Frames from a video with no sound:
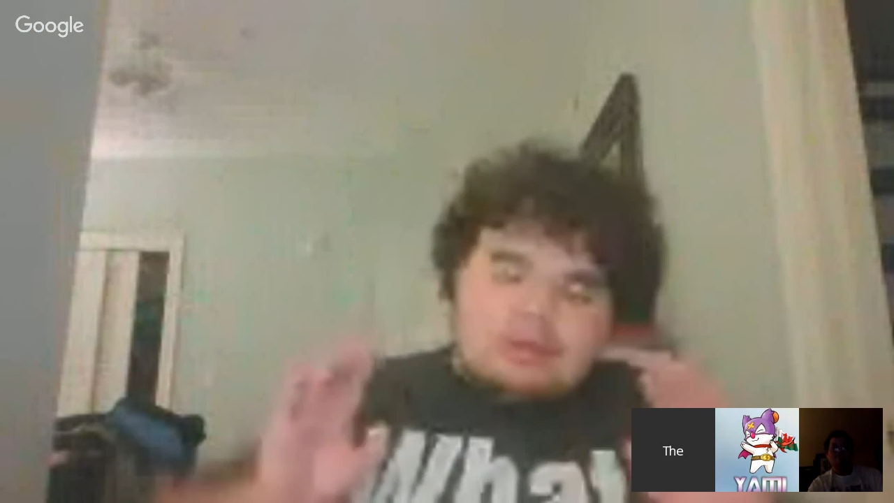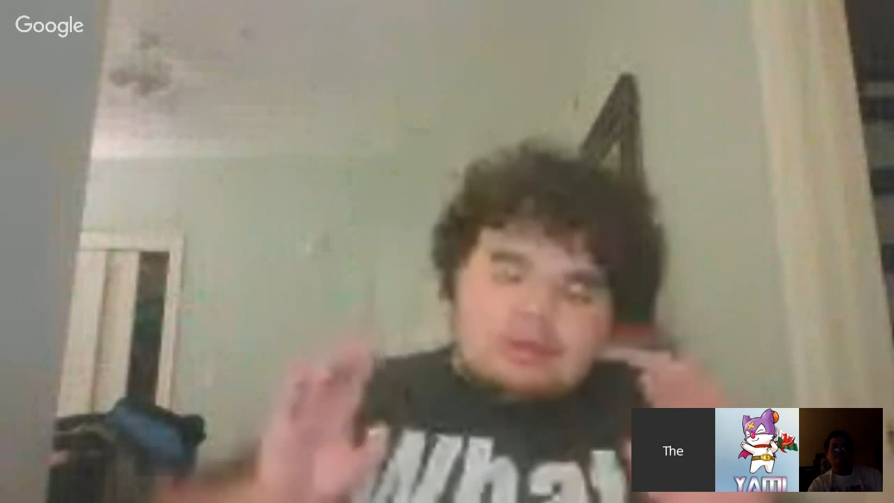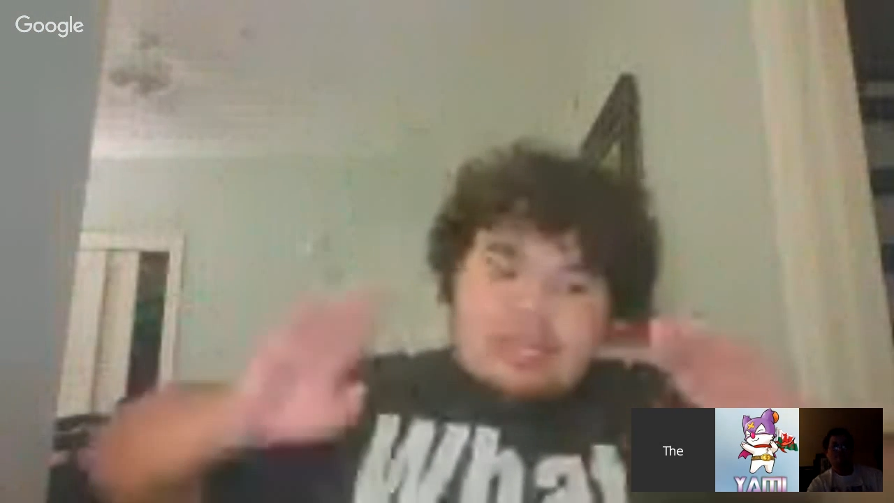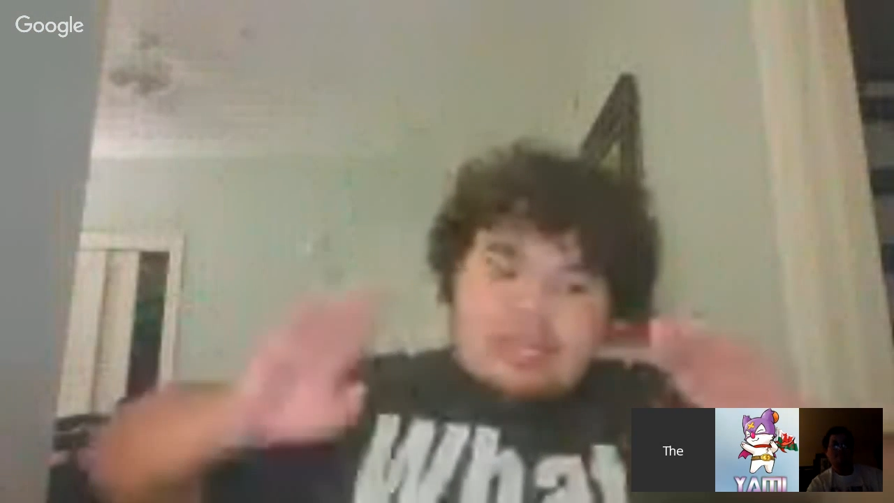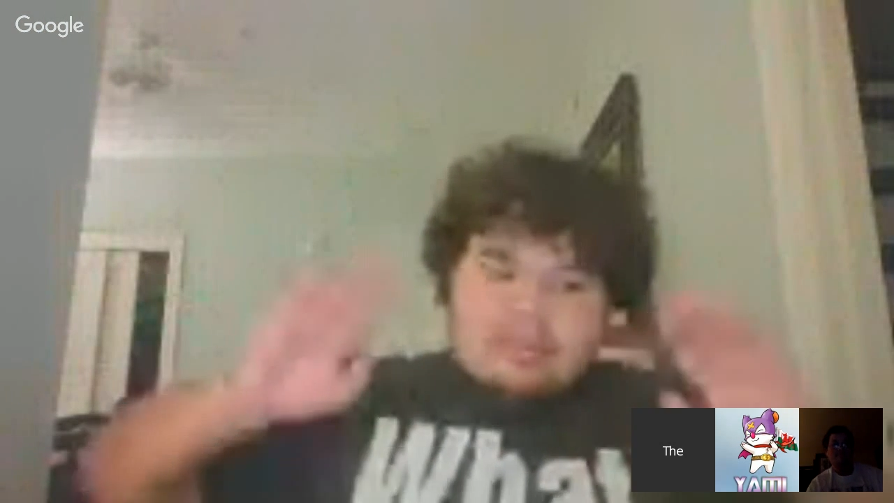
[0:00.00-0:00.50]

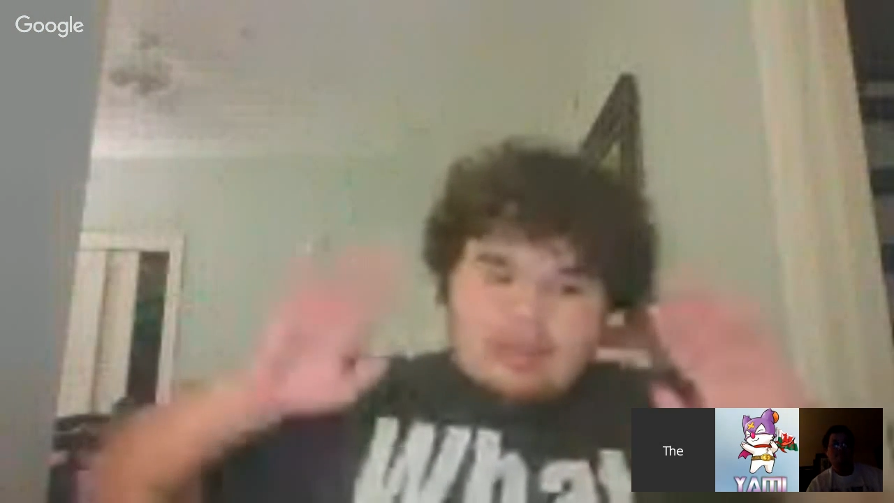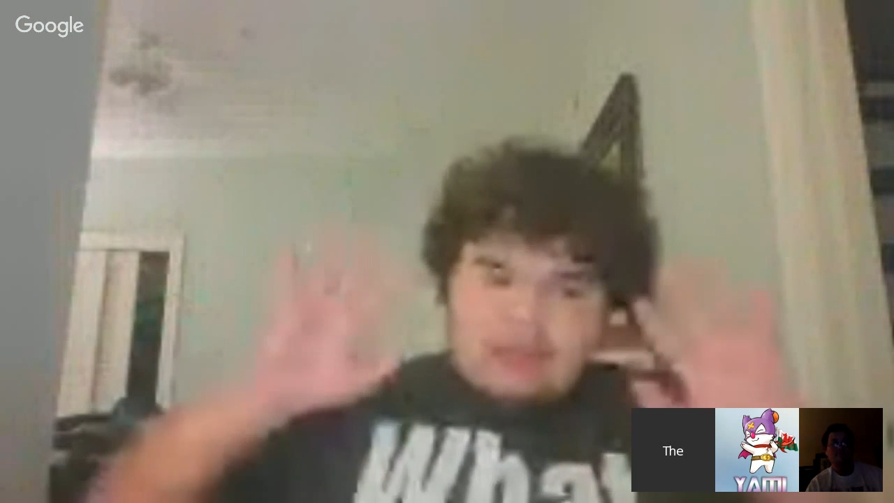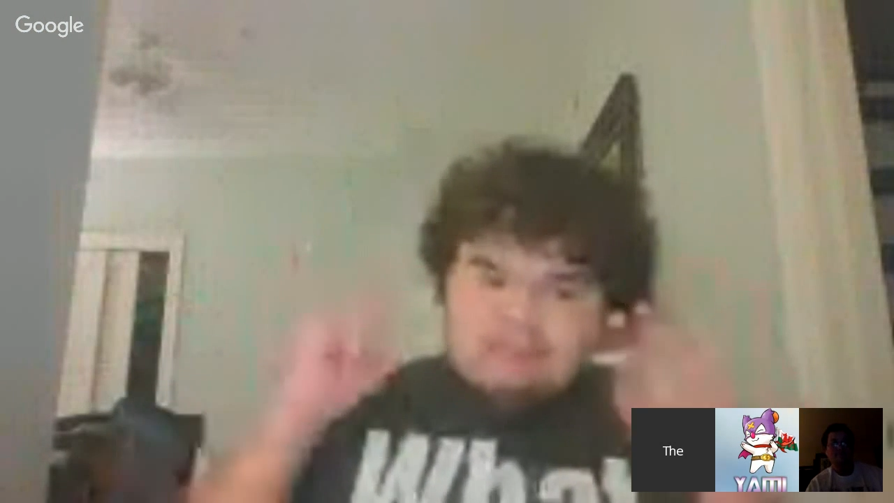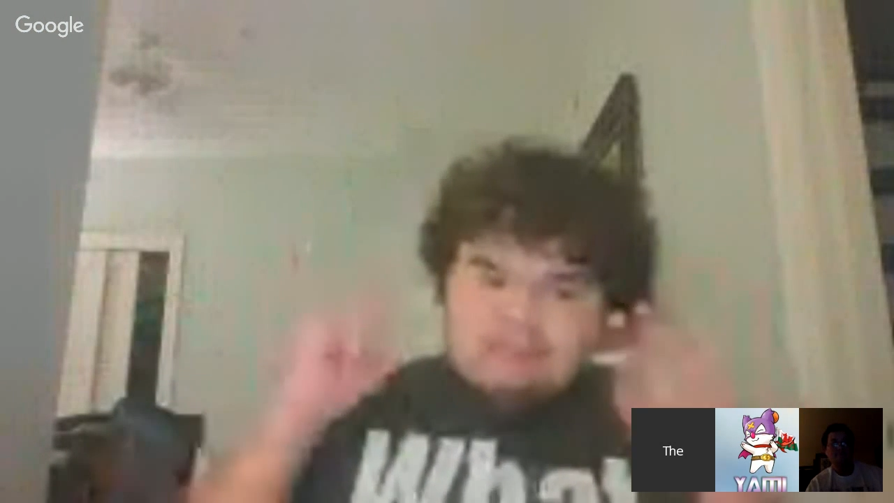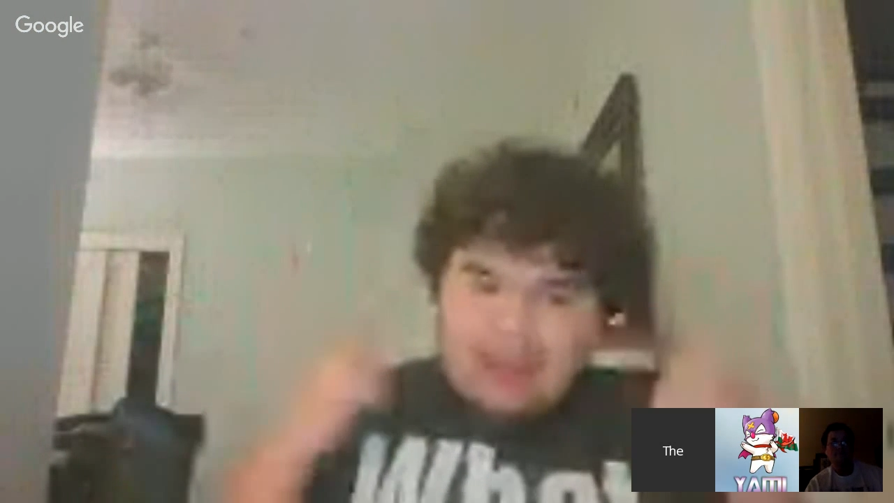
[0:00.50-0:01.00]
she is
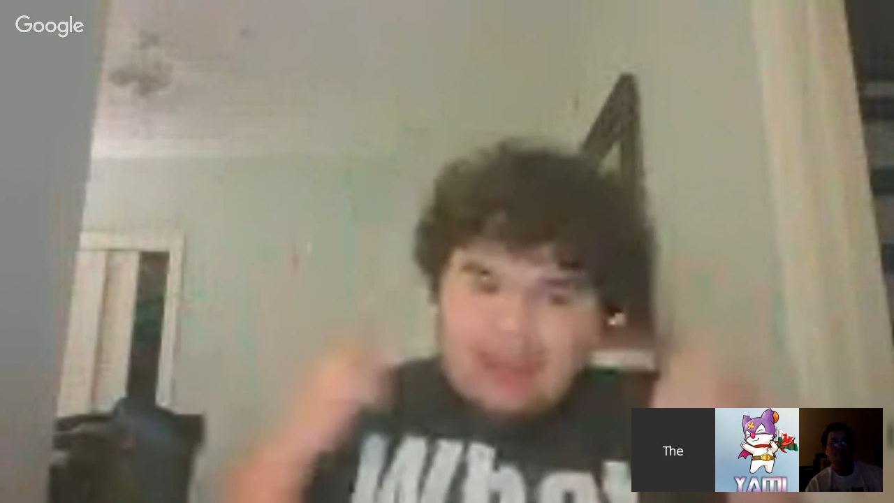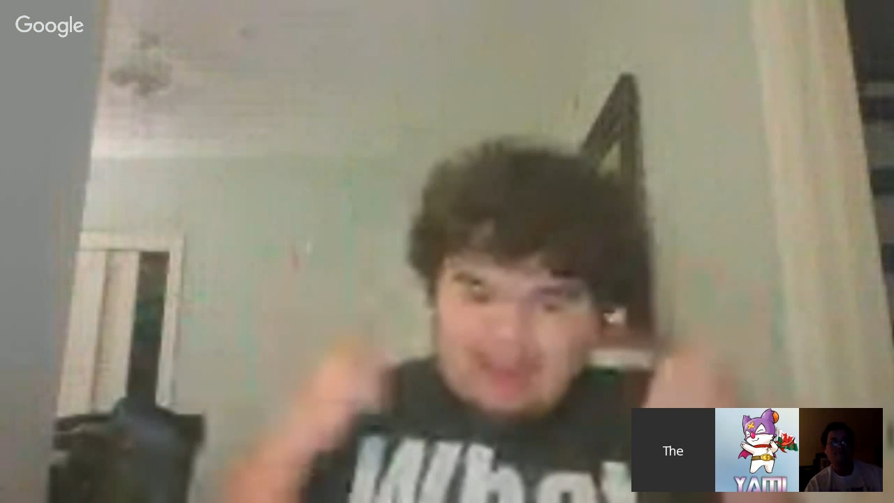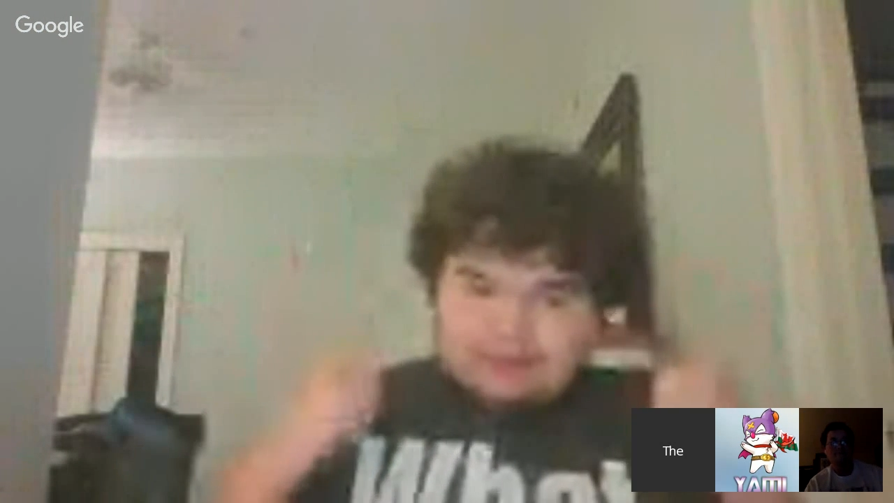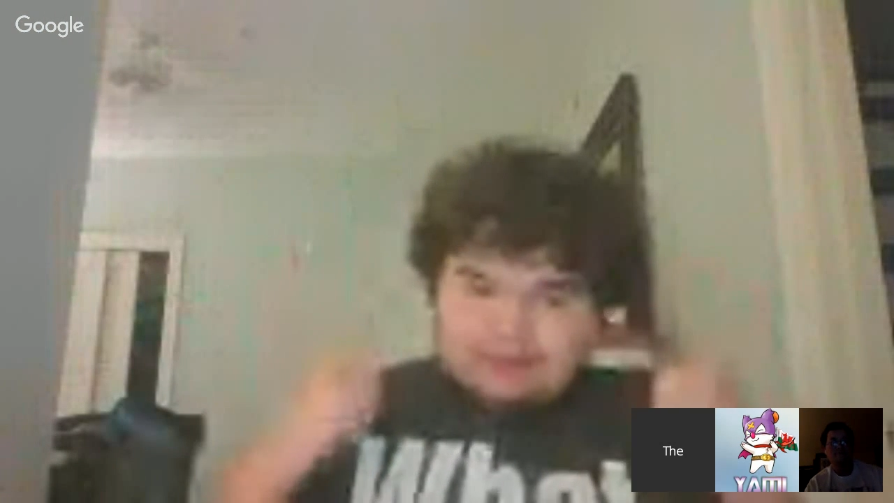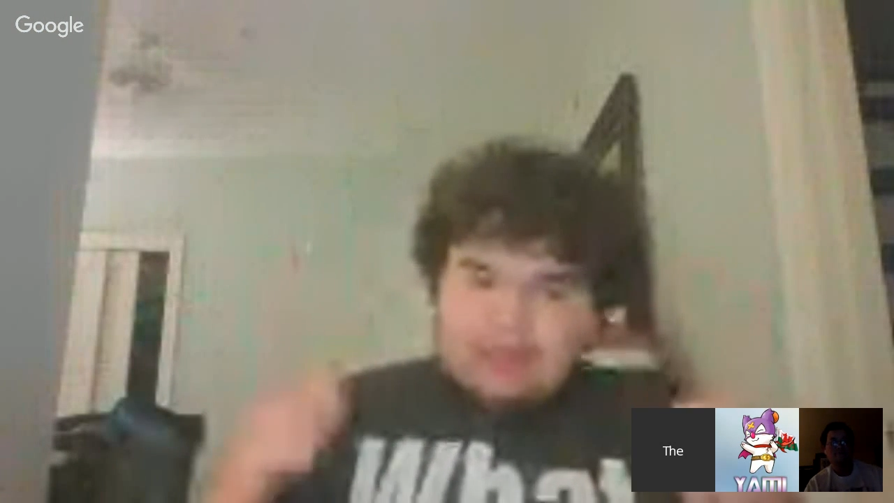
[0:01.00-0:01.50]
a
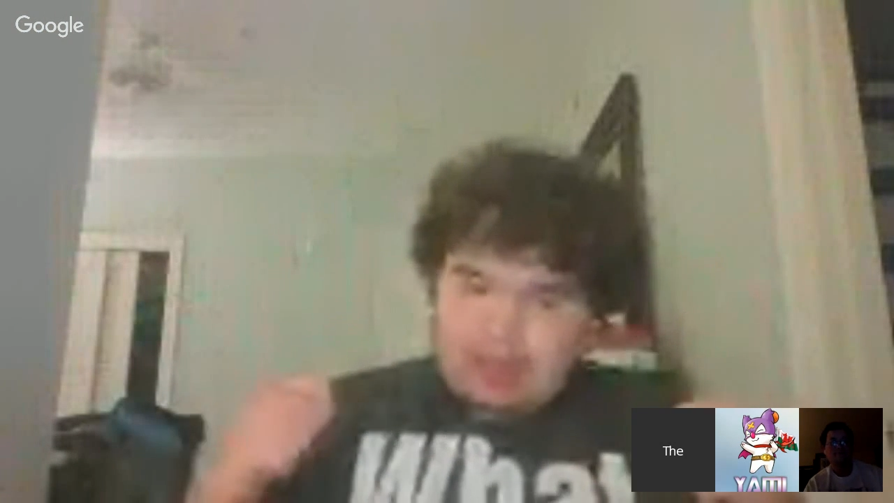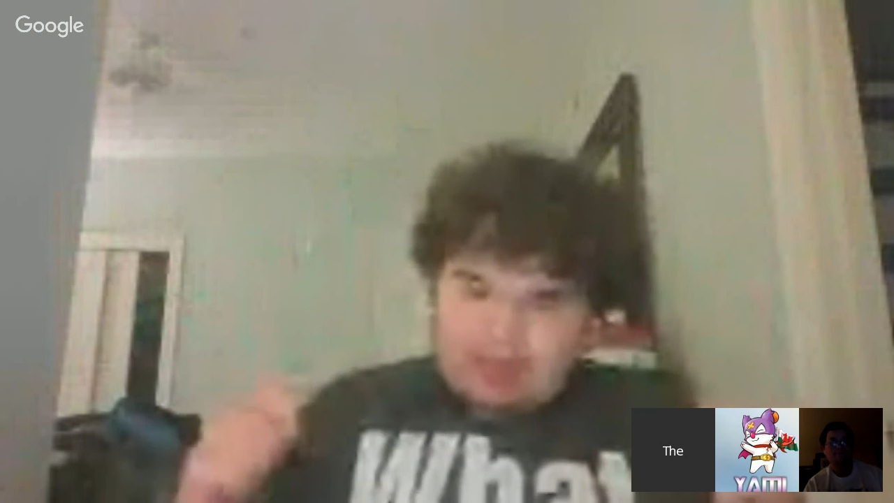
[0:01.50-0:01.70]
badass,